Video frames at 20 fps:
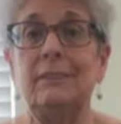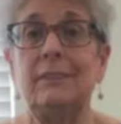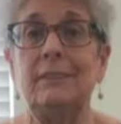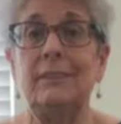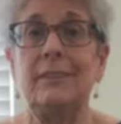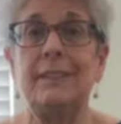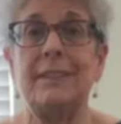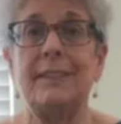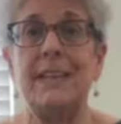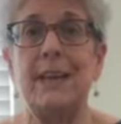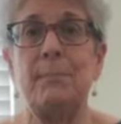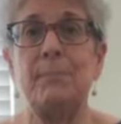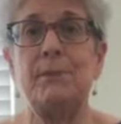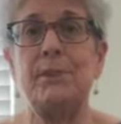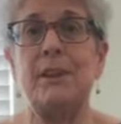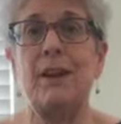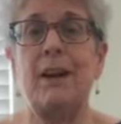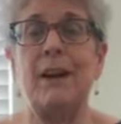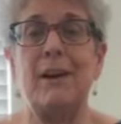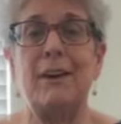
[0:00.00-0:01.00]

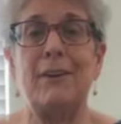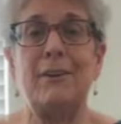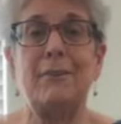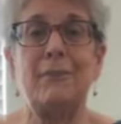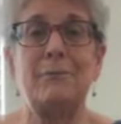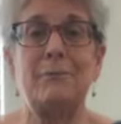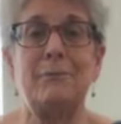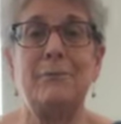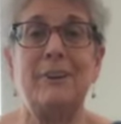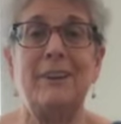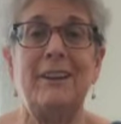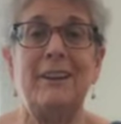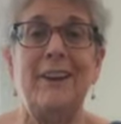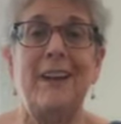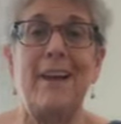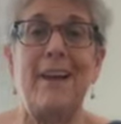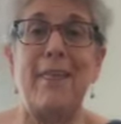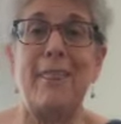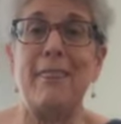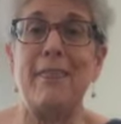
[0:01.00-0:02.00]
steps of
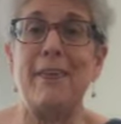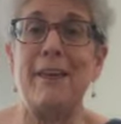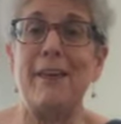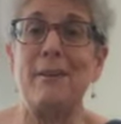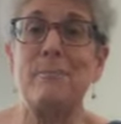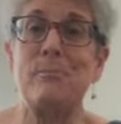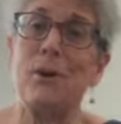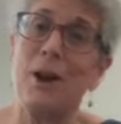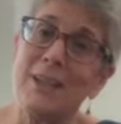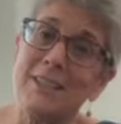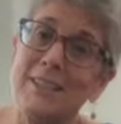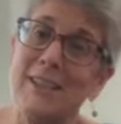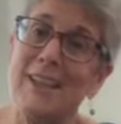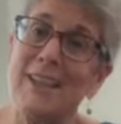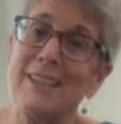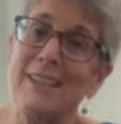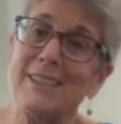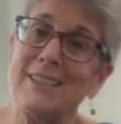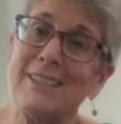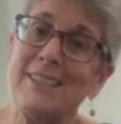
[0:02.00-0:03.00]
the
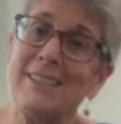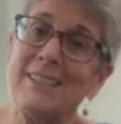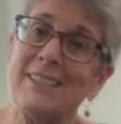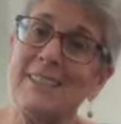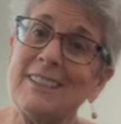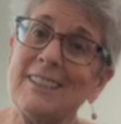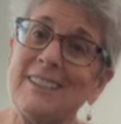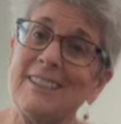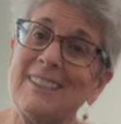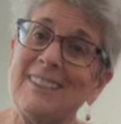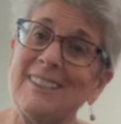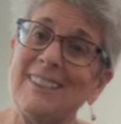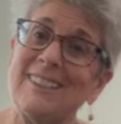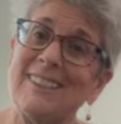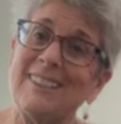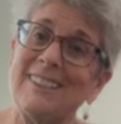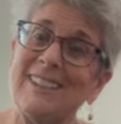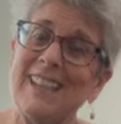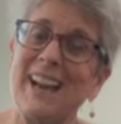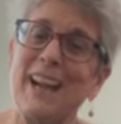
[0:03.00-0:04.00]
process
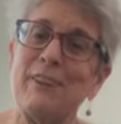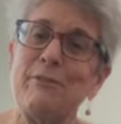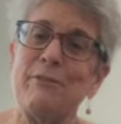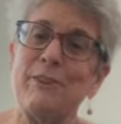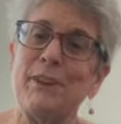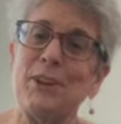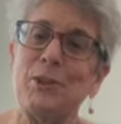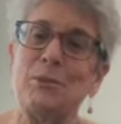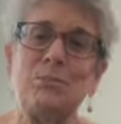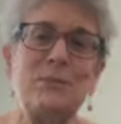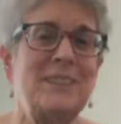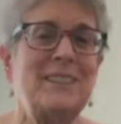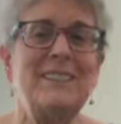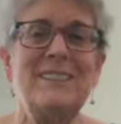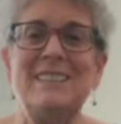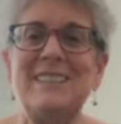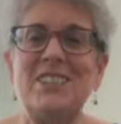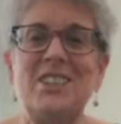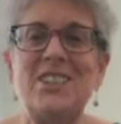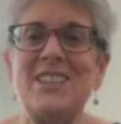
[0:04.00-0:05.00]
that I filmed,
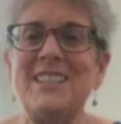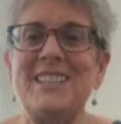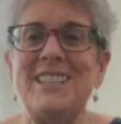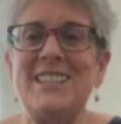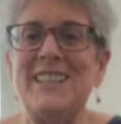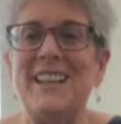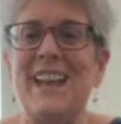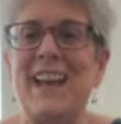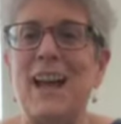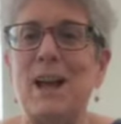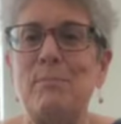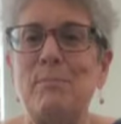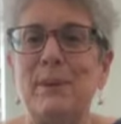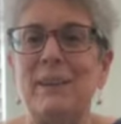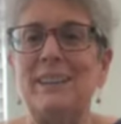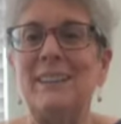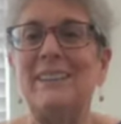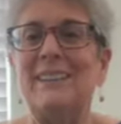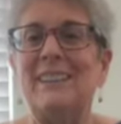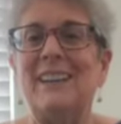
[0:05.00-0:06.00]
just didn't happen.
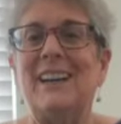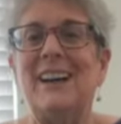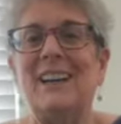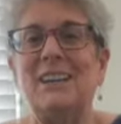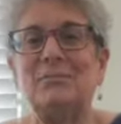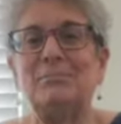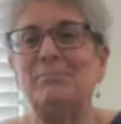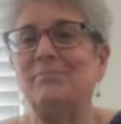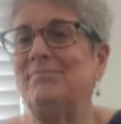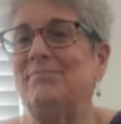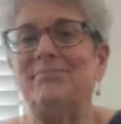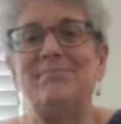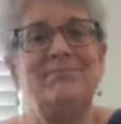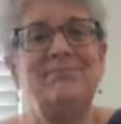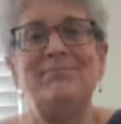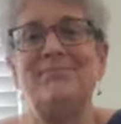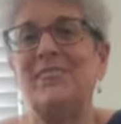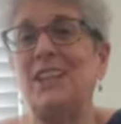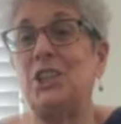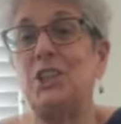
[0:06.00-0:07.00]

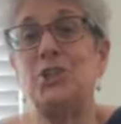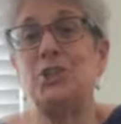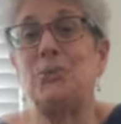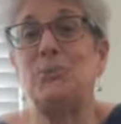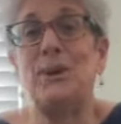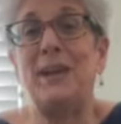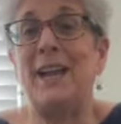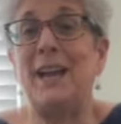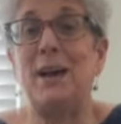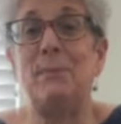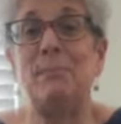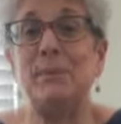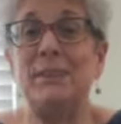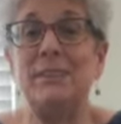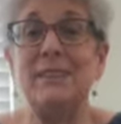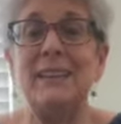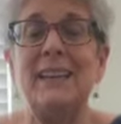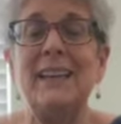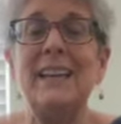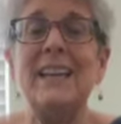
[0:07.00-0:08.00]
Not sure what happened.
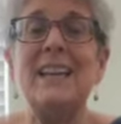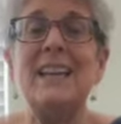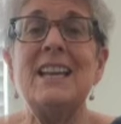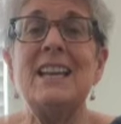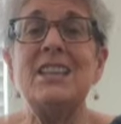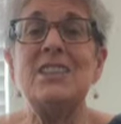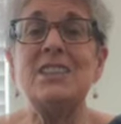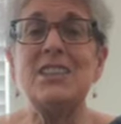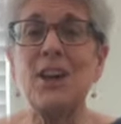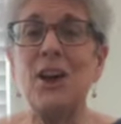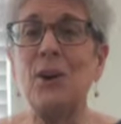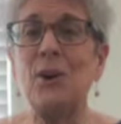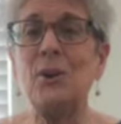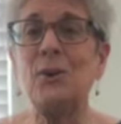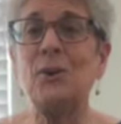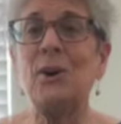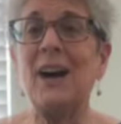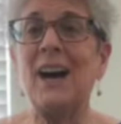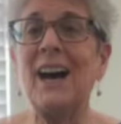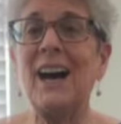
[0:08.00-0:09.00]

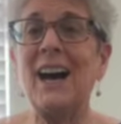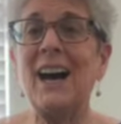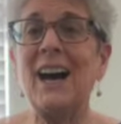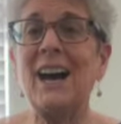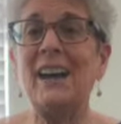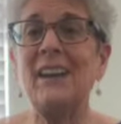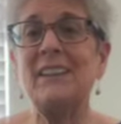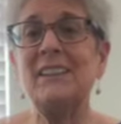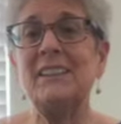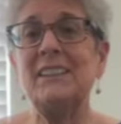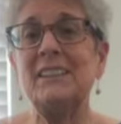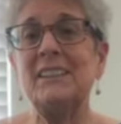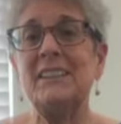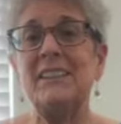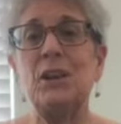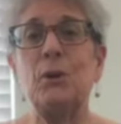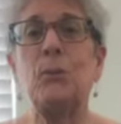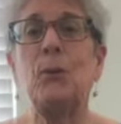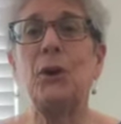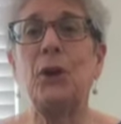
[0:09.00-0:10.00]
So
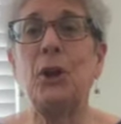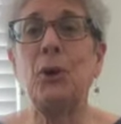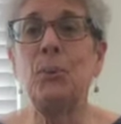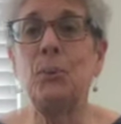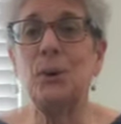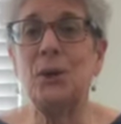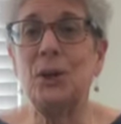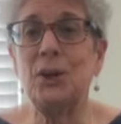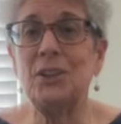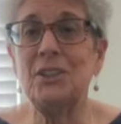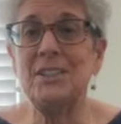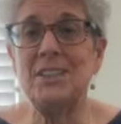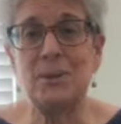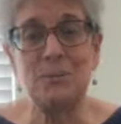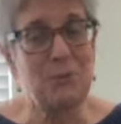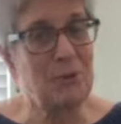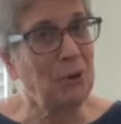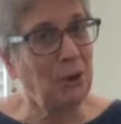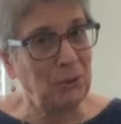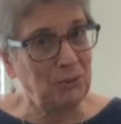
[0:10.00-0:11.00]
there were no words, there
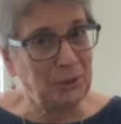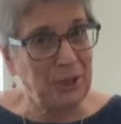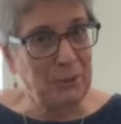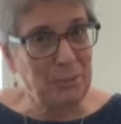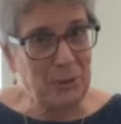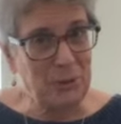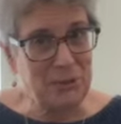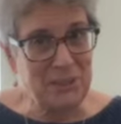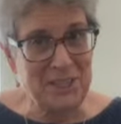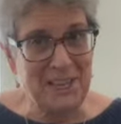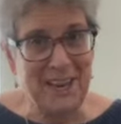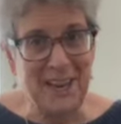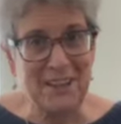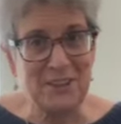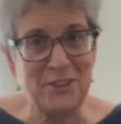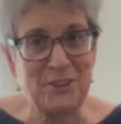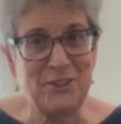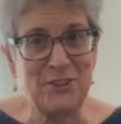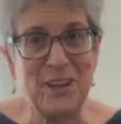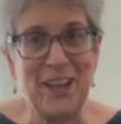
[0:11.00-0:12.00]
were only music
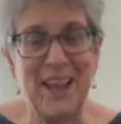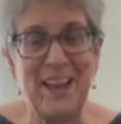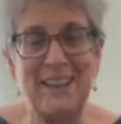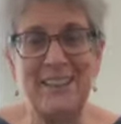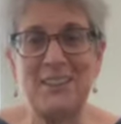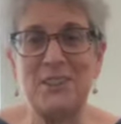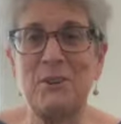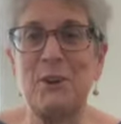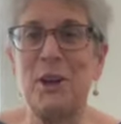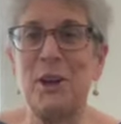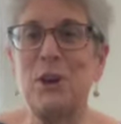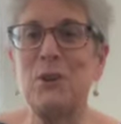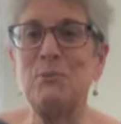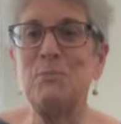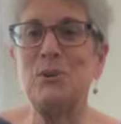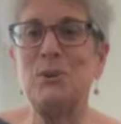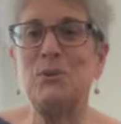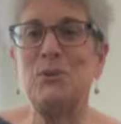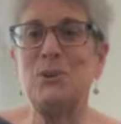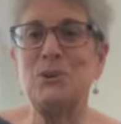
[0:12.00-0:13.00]
yesterday. So I
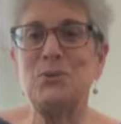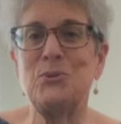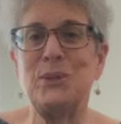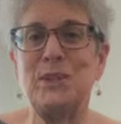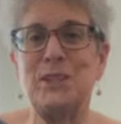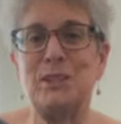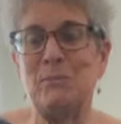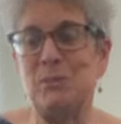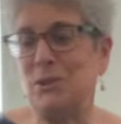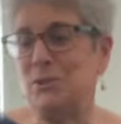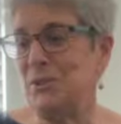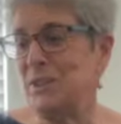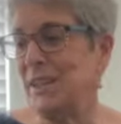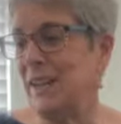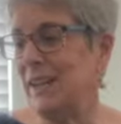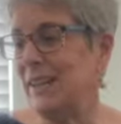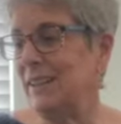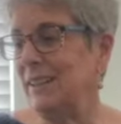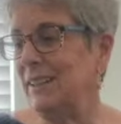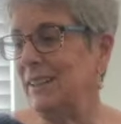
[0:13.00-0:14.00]
hope you enjoyed the
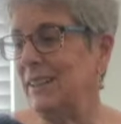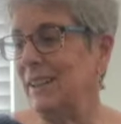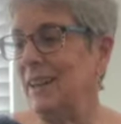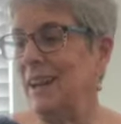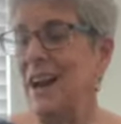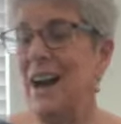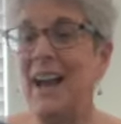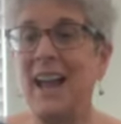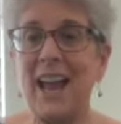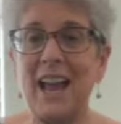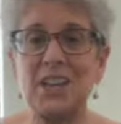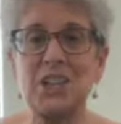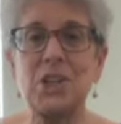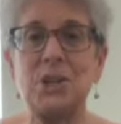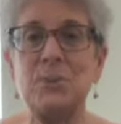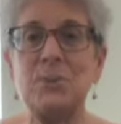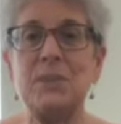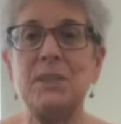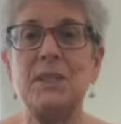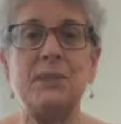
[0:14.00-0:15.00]
music. I
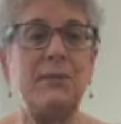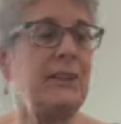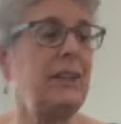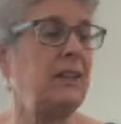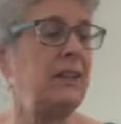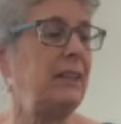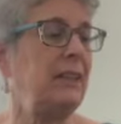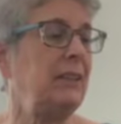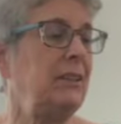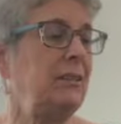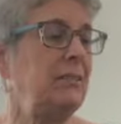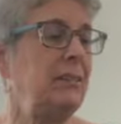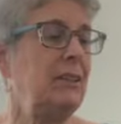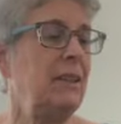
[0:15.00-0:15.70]
actually was feeling